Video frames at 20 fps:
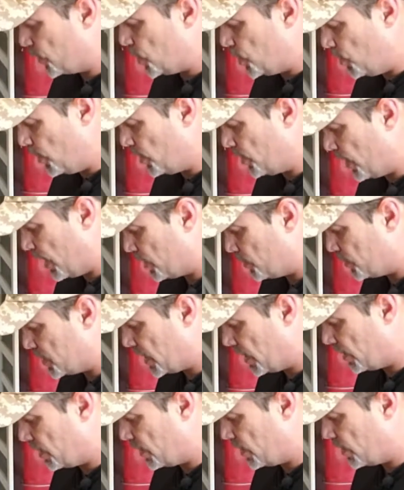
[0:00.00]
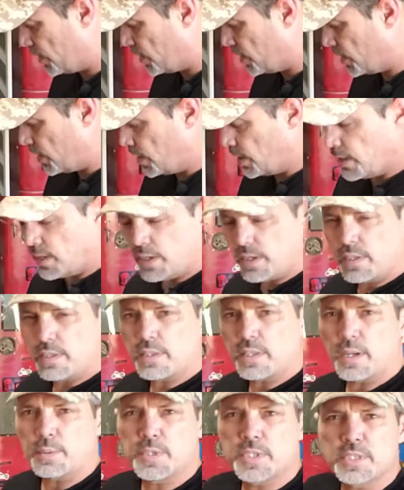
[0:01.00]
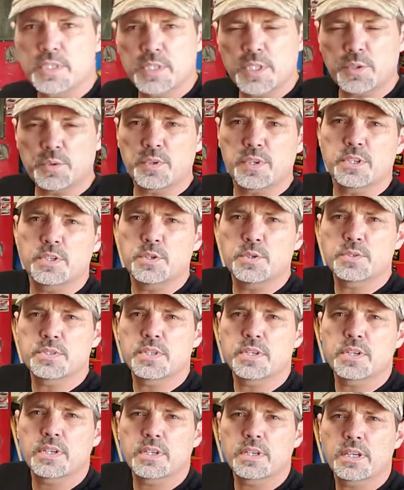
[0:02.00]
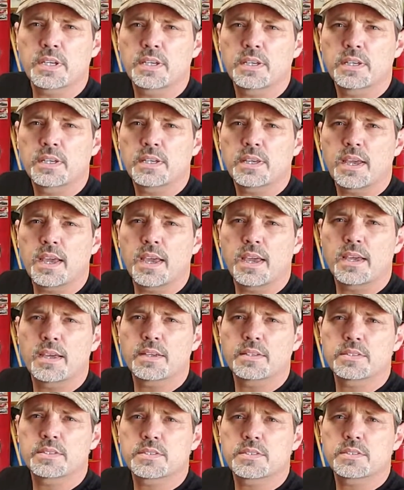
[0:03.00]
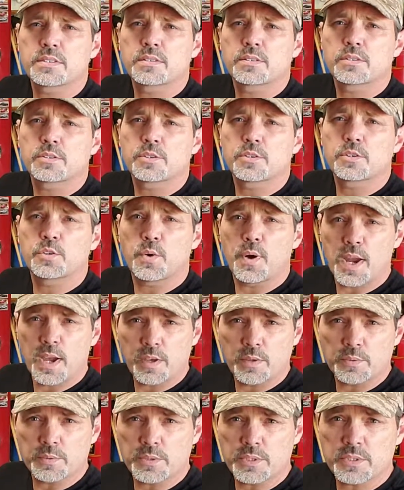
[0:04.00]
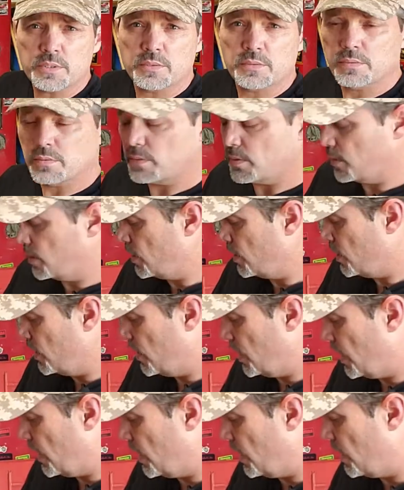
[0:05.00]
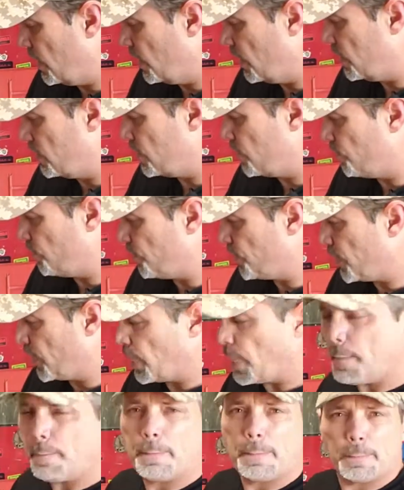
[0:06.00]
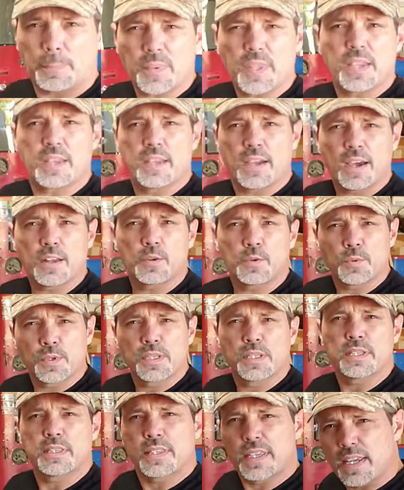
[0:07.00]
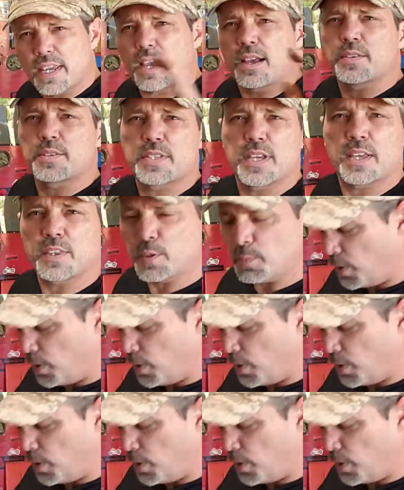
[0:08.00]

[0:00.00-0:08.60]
2 other items down here that I'm considering using as crowns. And you gotta really think outside the